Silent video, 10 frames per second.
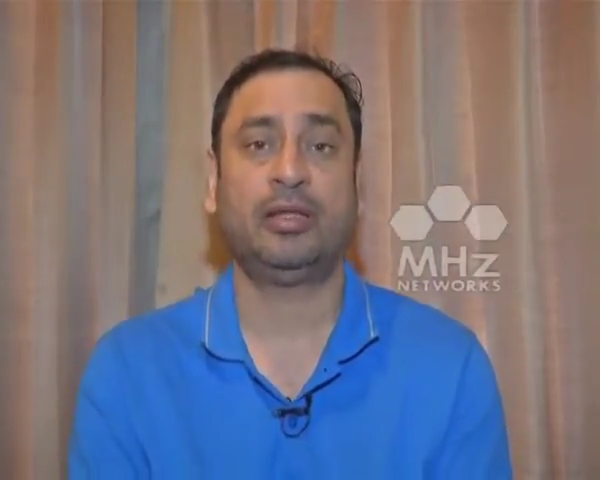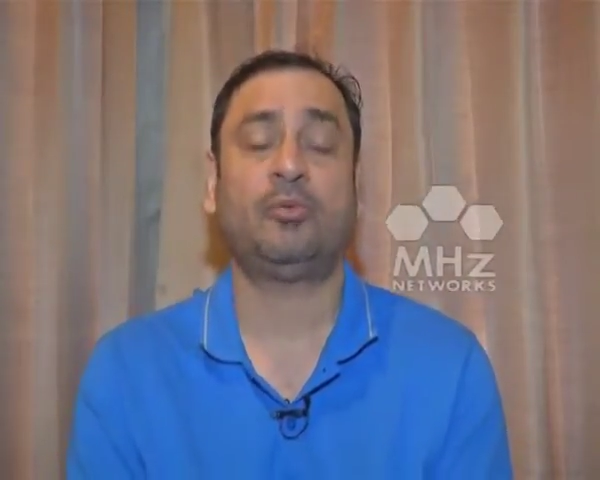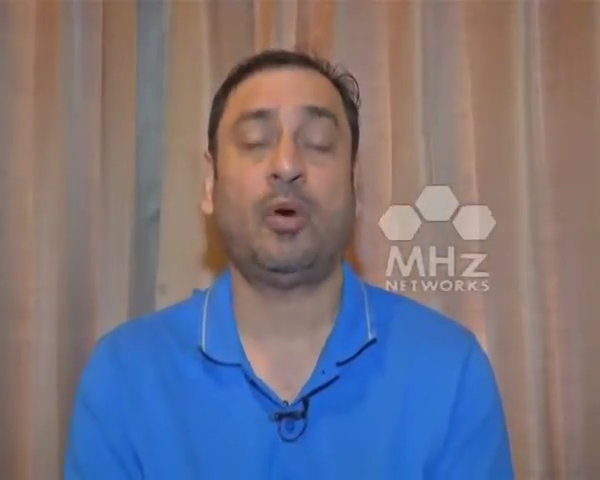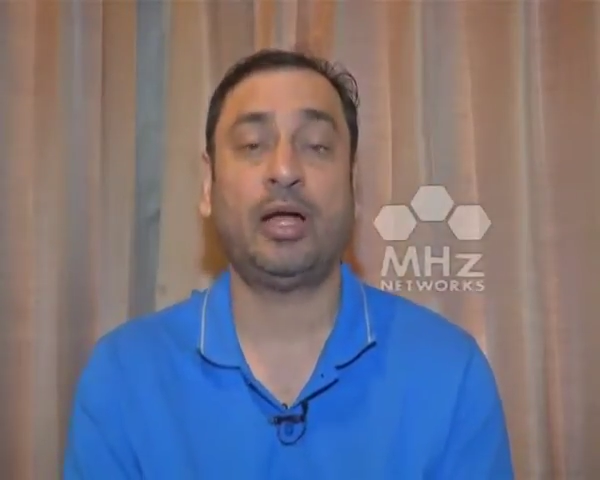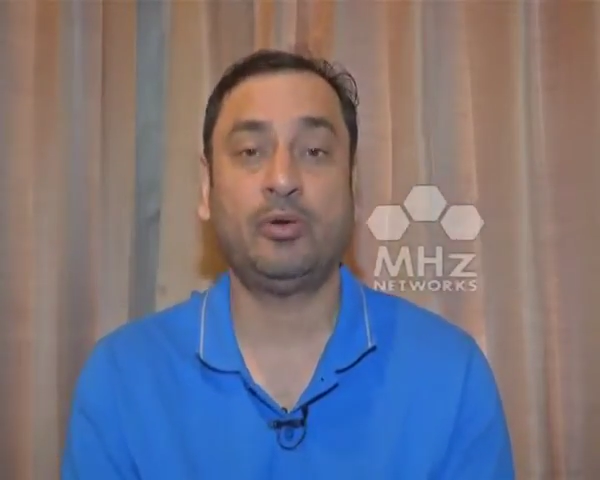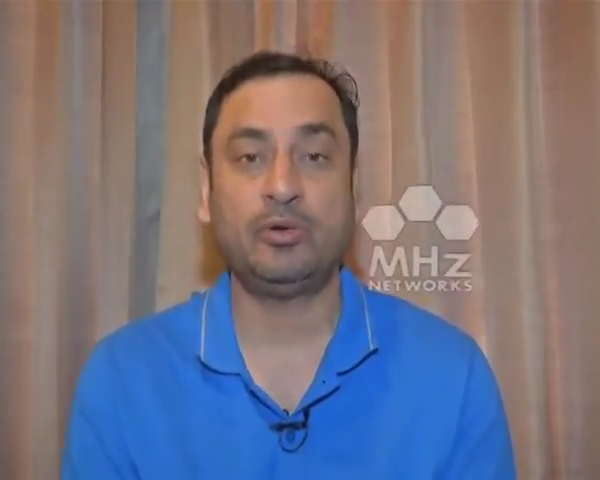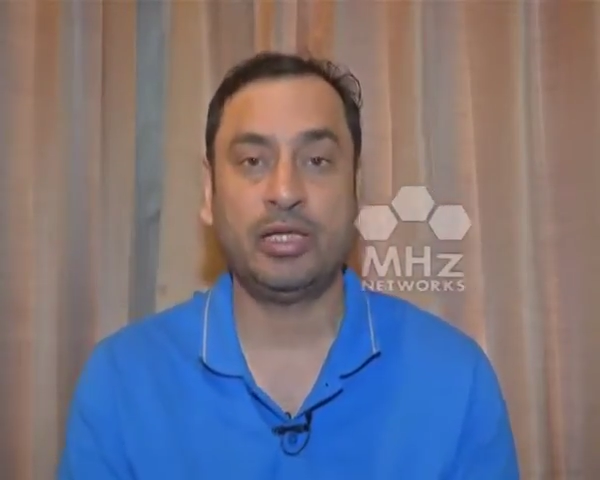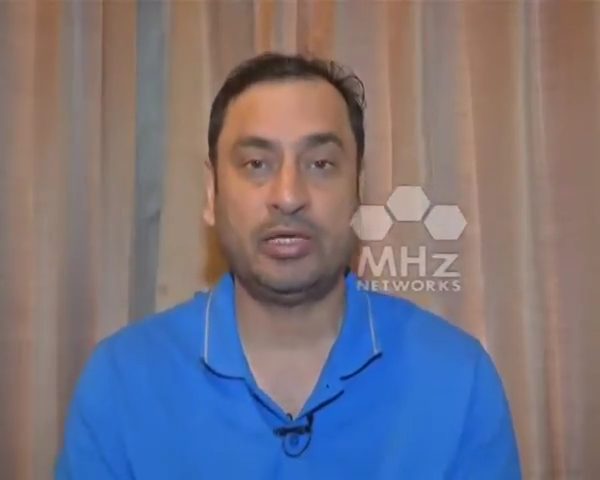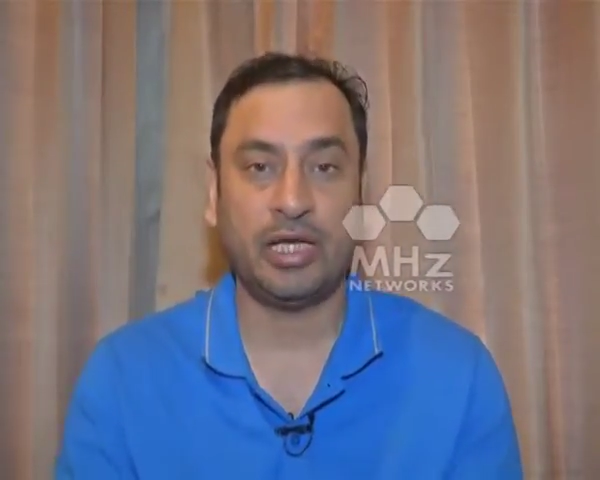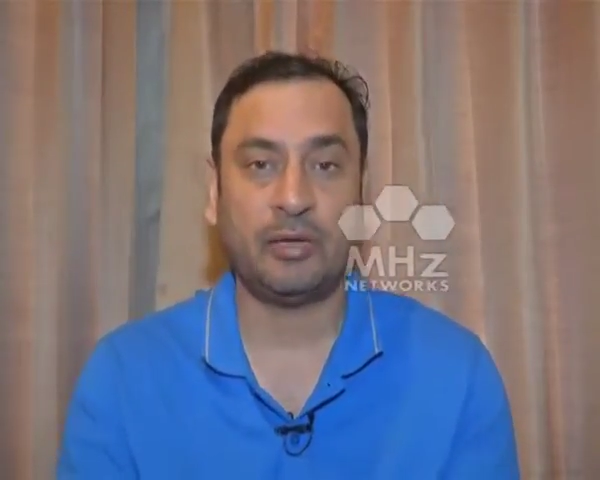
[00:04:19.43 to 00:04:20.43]
then why don't
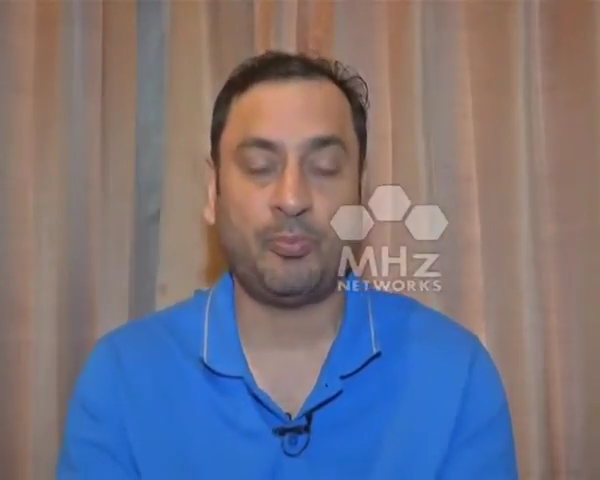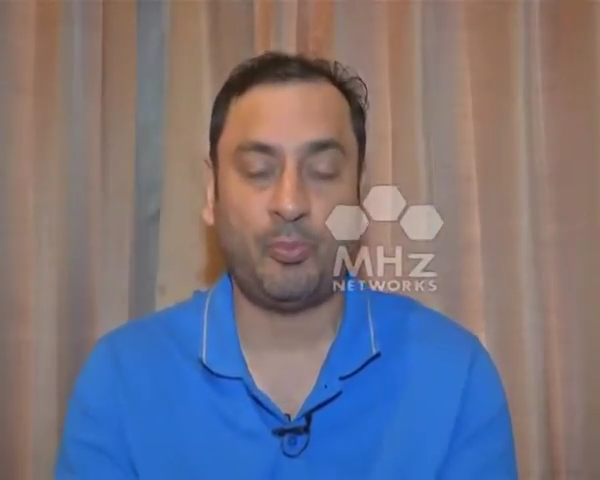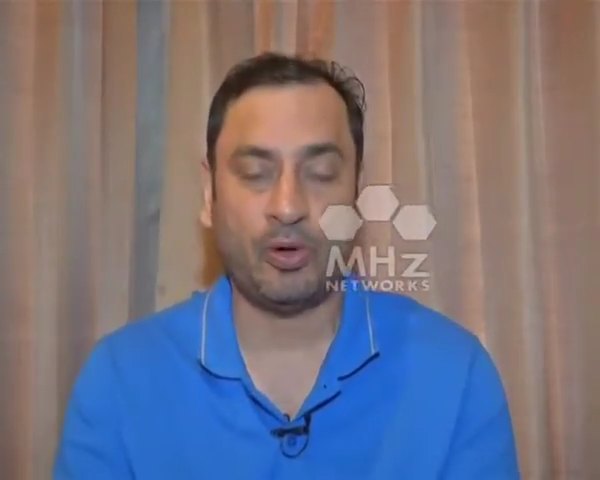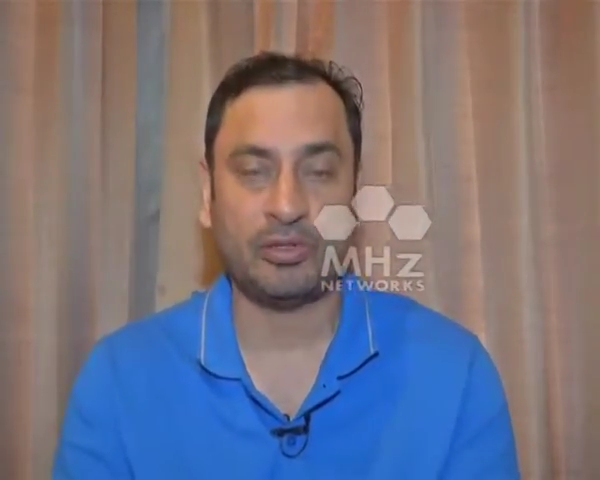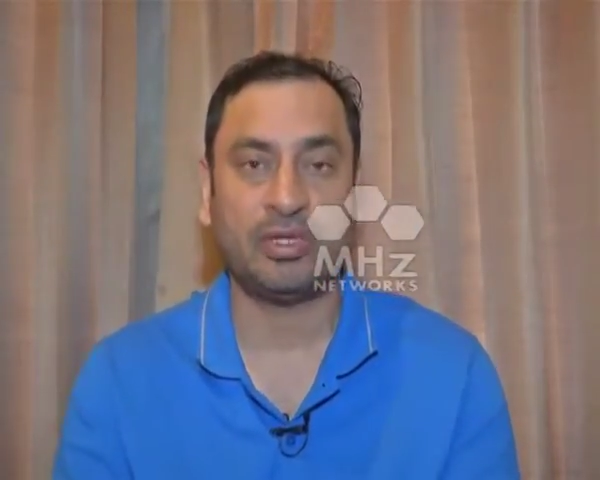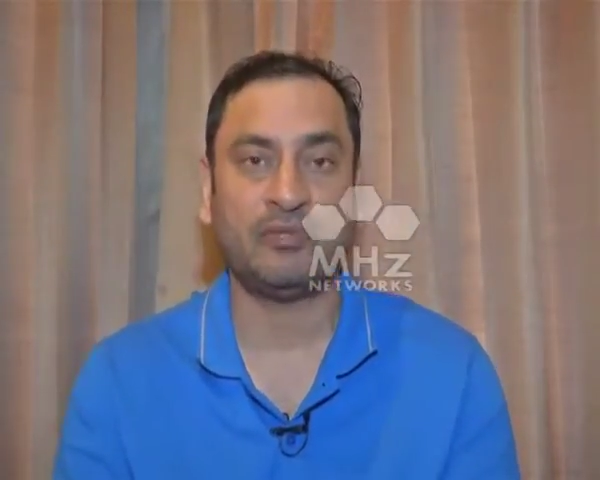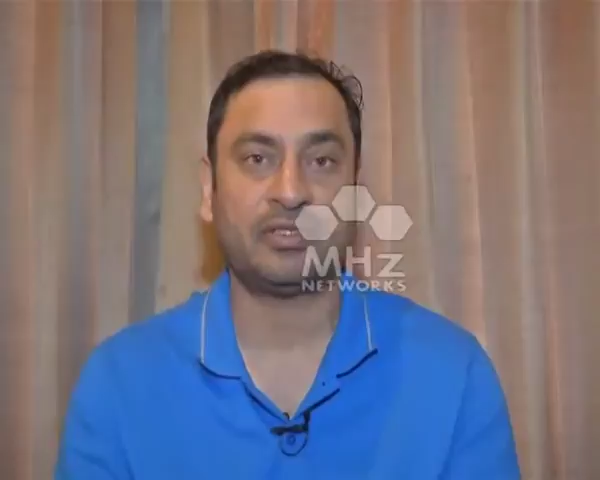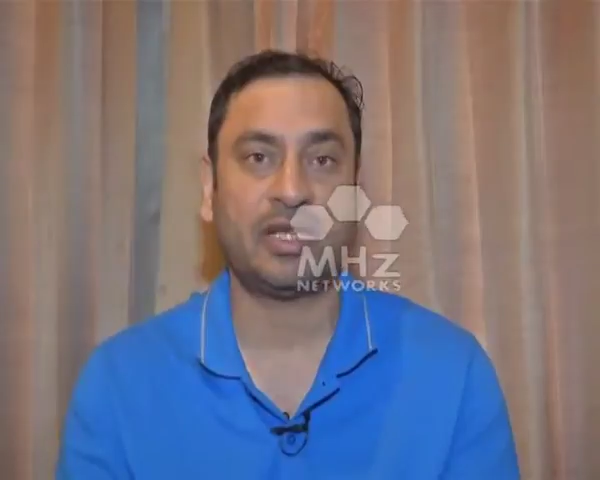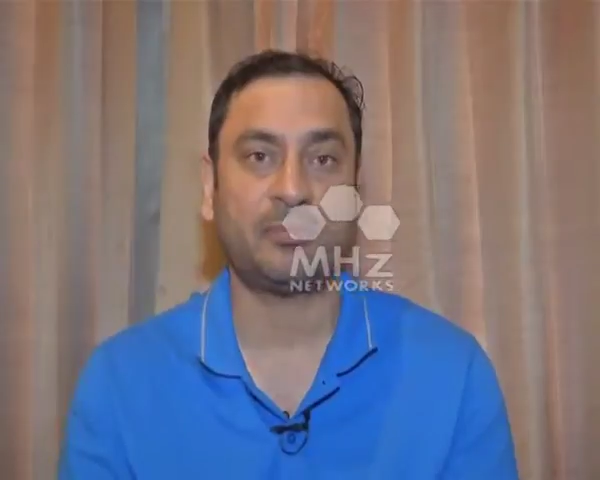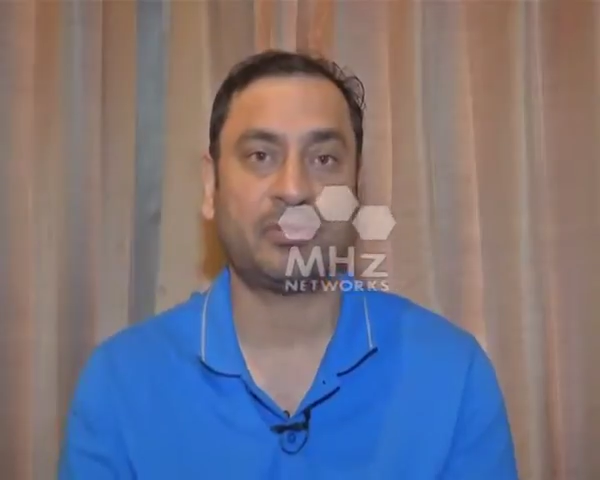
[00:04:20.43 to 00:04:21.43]
they take positive
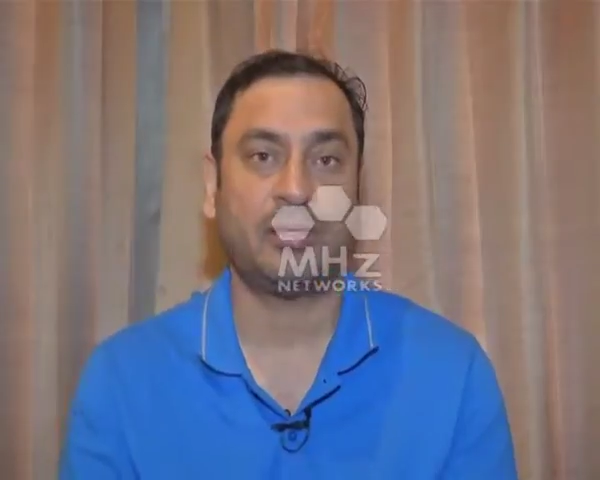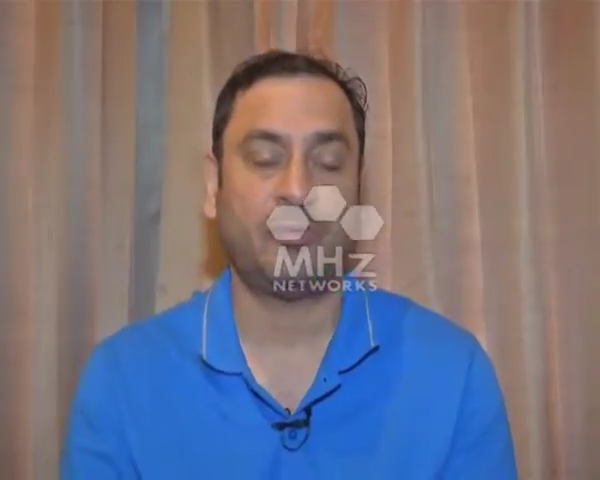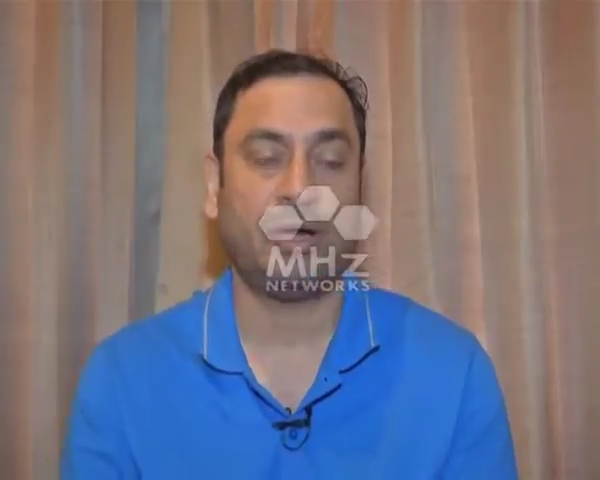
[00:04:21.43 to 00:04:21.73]
steps?